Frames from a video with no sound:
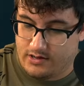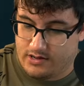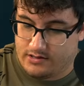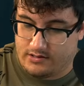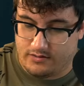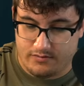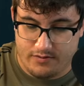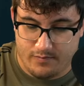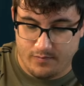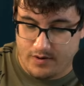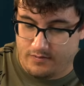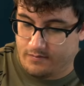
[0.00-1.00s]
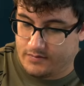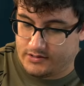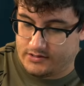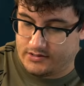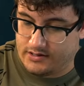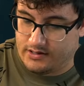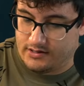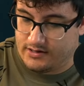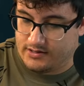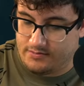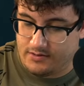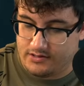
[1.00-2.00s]
I don't remember seeing
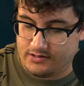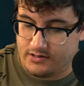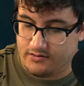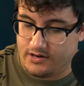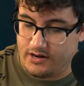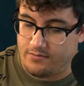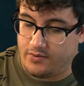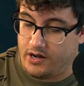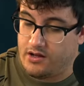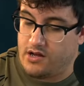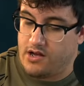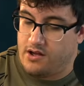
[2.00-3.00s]
it slow down, but no.